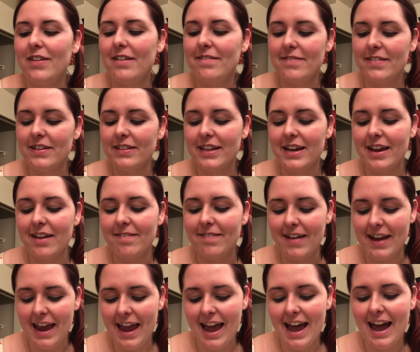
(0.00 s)
I feel like if
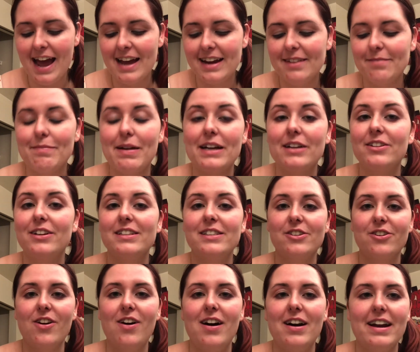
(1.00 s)
I had my
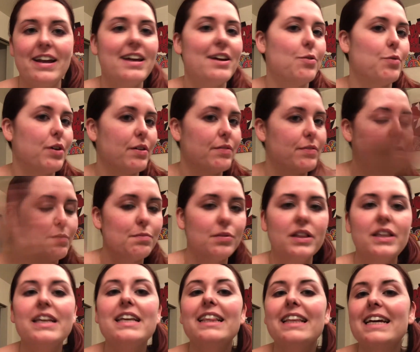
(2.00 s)
cleanser on it, it would have
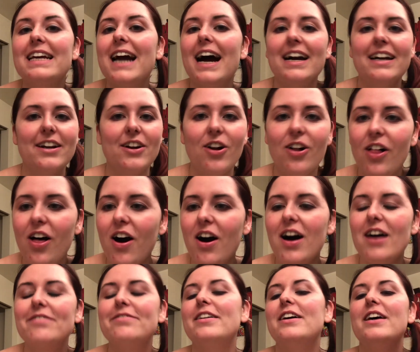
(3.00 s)
completely gotten it all
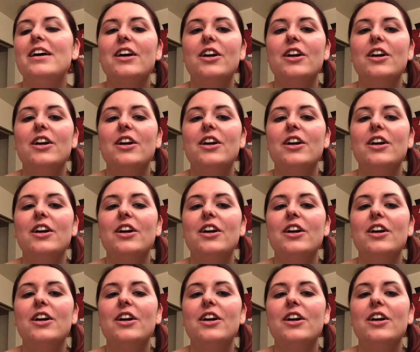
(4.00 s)
off,